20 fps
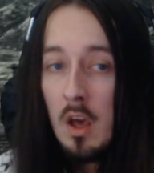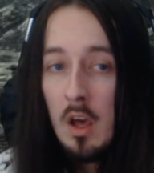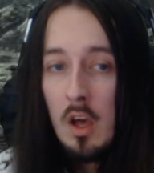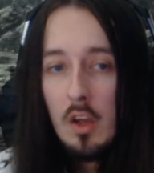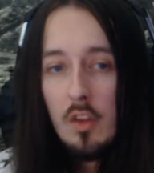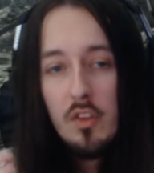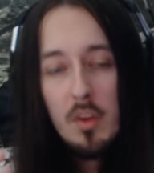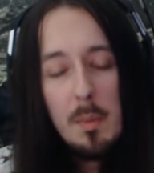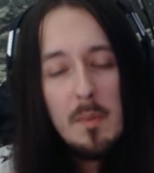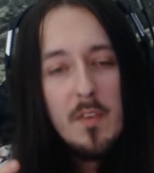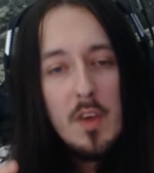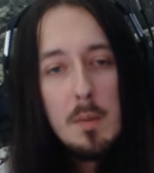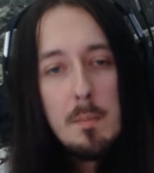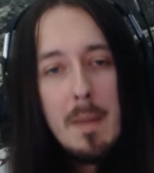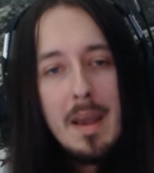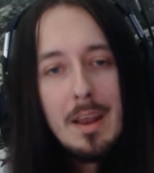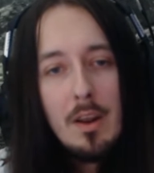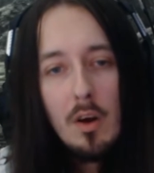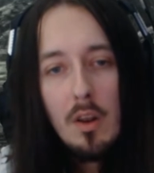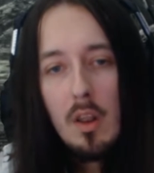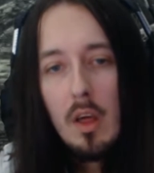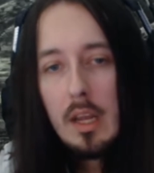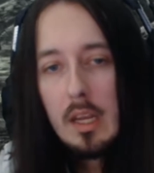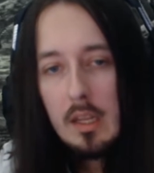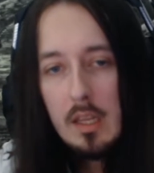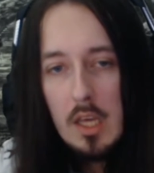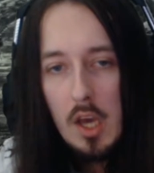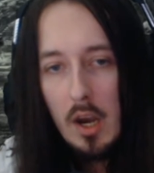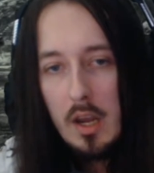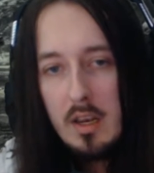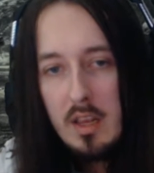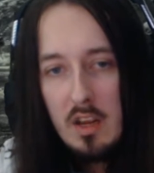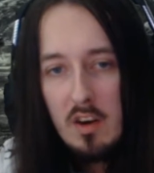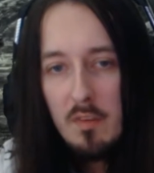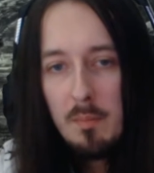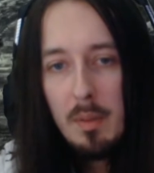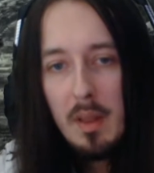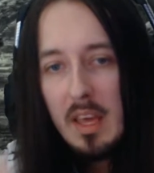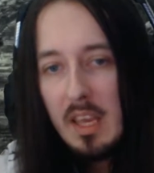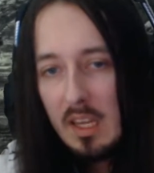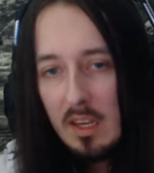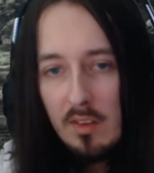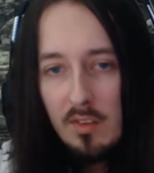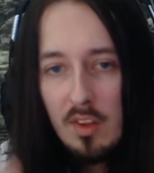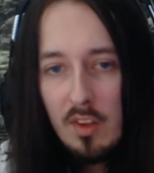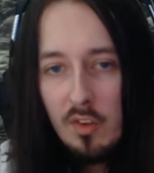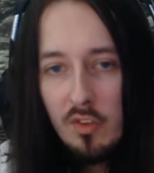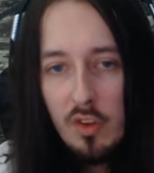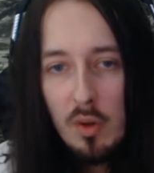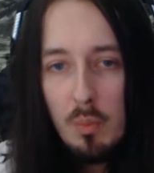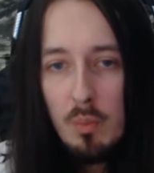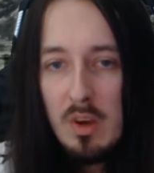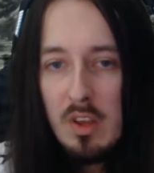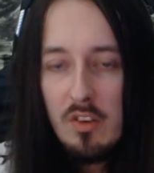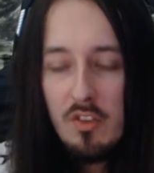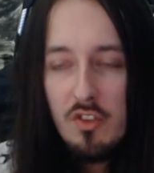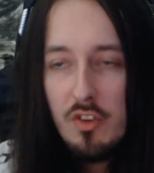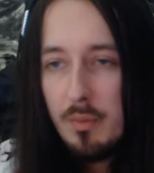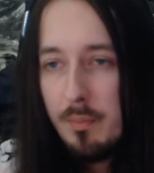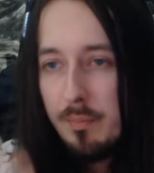Some of you may not like the idea of playing in a system which